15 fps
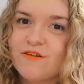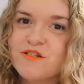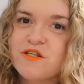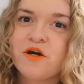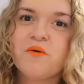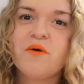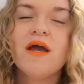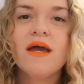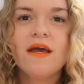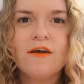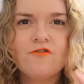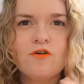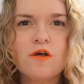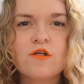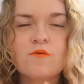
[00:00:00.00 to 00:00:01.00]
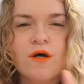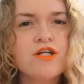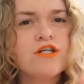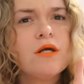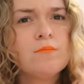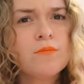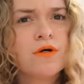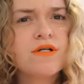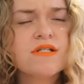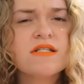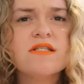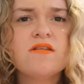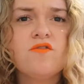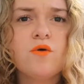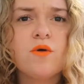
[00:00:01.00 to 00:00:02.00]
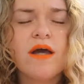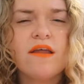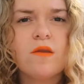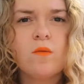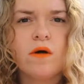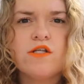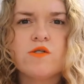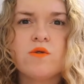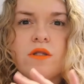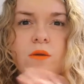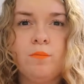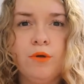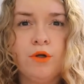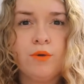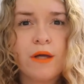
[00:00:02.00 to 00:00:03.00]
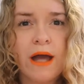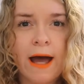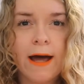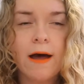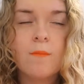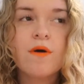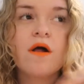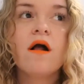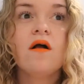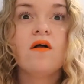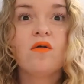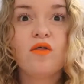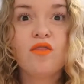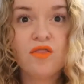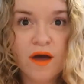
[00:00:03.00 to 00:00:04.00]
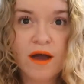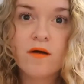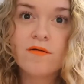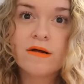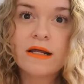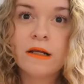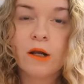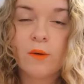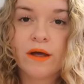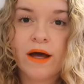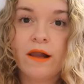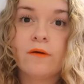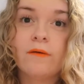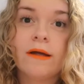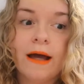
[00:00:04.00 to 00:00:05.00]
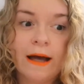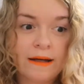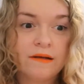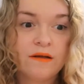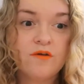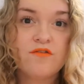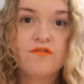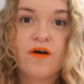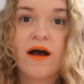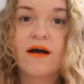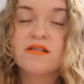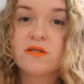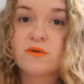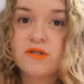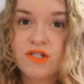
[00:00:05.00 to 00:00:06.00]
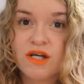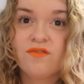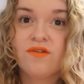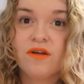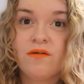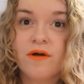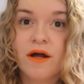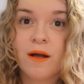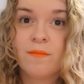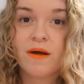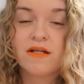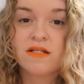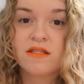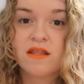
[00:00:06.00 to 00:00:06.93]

So if you, especially in Morrison's, if you get the ones with the blue cap, they're really low calorie and low fat, so I definitely recommend